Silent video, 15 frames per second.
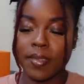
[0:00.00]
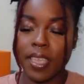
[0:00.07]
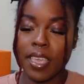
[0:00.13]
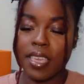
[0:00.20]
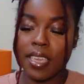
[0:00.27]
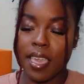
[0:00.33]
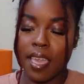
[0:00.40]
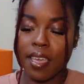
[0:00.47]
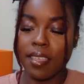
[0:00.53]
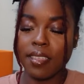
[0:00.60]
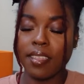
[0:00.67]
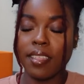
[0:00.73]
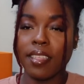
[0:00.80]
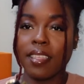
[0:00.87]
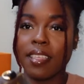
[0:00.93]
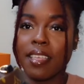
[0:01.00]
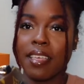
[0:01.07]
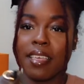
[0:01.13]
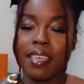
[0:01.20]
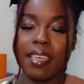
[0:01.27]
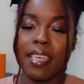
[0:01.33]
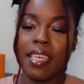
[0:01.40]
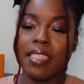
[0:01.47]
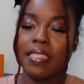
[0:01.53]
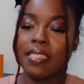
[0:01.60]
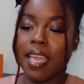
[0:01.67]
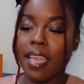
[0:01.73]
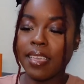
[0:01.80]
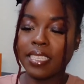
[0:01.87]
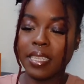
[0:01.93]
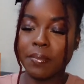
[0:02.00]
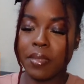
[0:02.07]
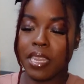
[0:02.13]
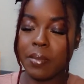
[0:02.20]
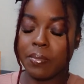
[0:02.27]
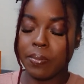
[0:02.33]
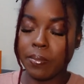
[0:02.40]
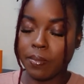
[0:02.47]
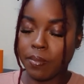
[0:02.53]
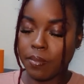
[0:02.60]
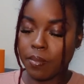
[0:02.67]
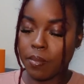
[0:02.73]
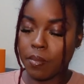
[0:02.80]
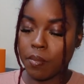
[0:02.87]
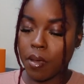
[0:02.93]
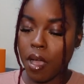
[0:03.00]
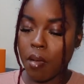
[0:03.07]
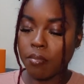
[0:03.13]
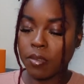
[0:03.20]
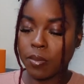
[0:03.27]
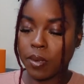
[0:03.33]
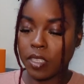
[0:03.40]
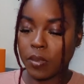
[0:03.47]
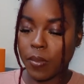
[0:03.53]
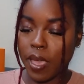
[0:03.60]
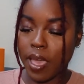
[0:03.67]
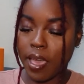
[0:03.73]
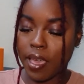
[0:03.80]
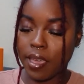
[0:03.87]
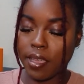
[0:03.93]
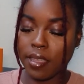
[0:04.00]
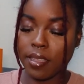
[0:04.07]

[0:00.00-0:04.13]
And yeah, that is the mini Palm Springs bag.